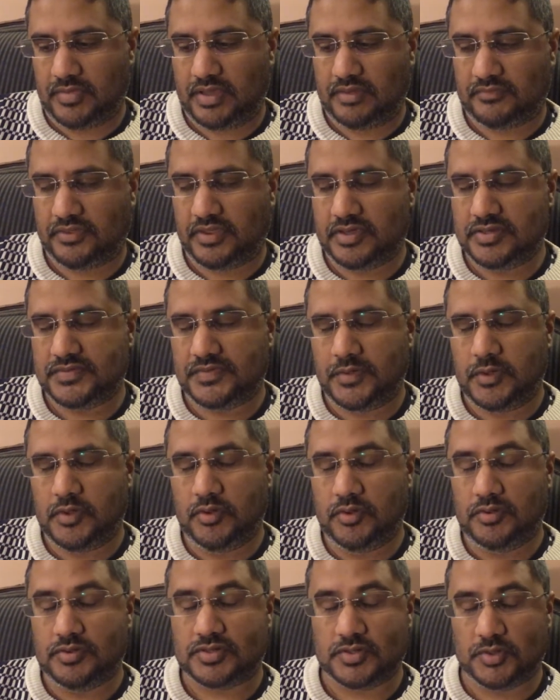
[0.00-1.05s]
for those of you
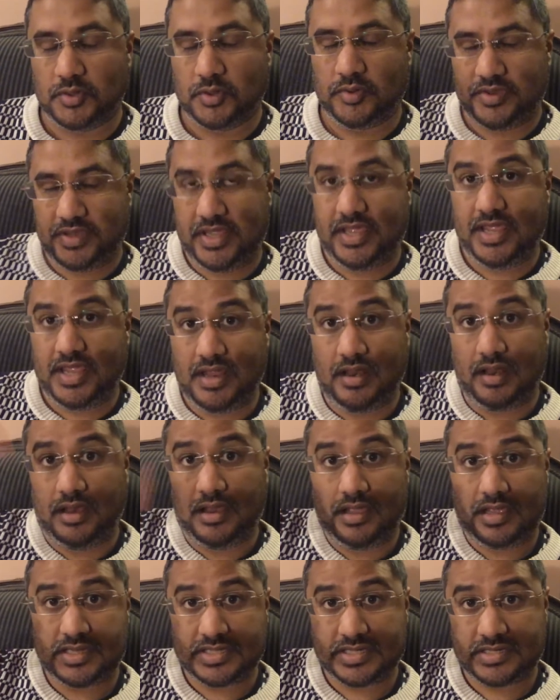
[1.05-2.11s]
who saw the
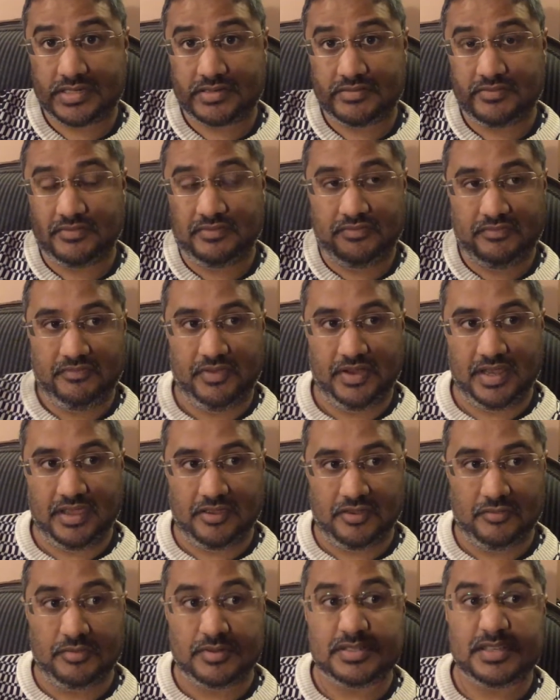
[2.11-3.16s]
last video,
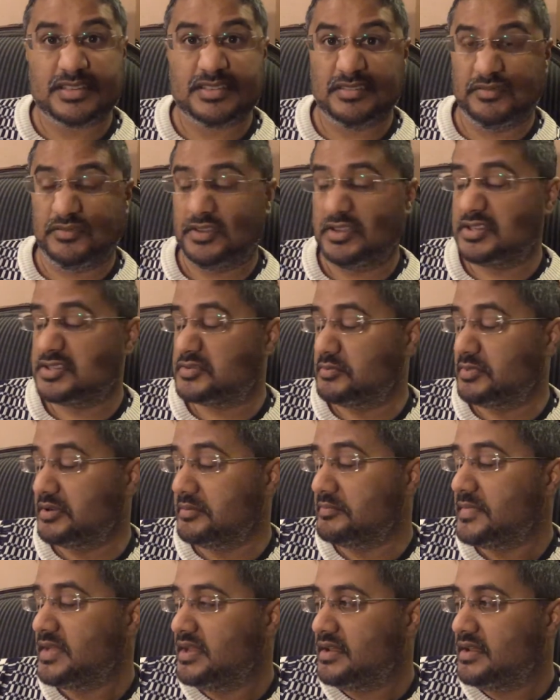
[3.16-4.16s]
which was actually the first one,